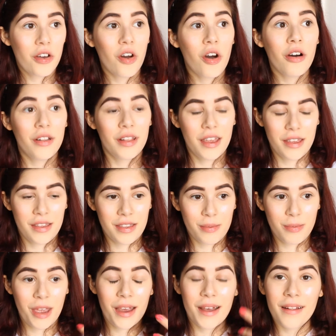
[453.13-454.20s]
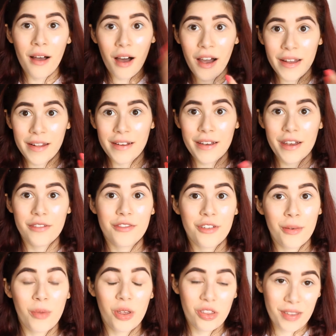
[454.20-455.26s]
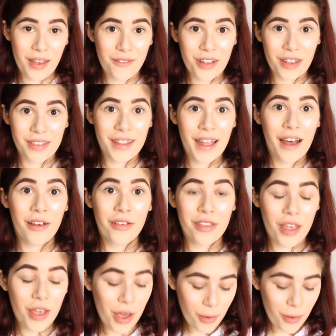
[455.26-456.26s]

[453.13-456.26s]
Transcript: got this particular eye look from Soph Does Nails